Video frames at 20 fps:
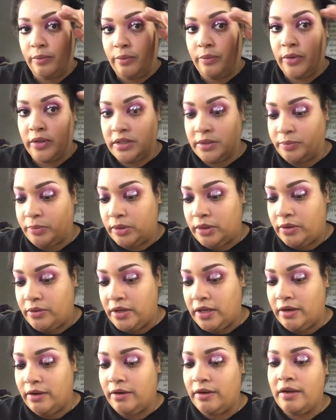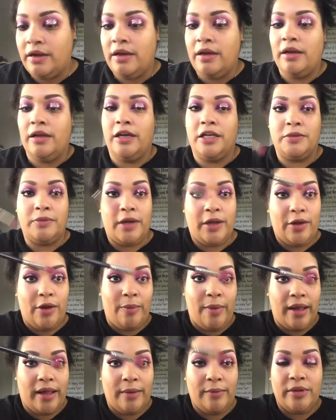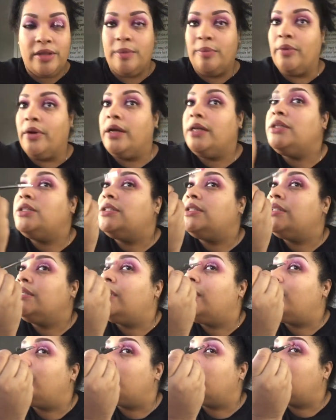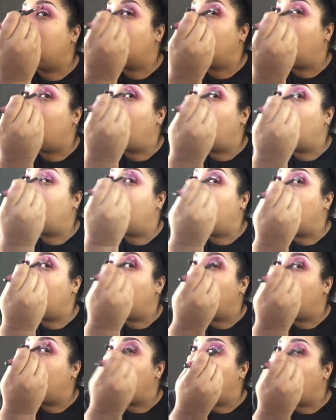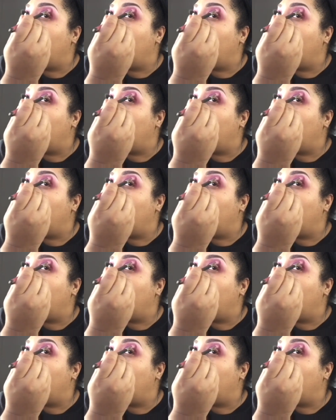what's below here, because when I go back in with the brush, it'll just help blend it.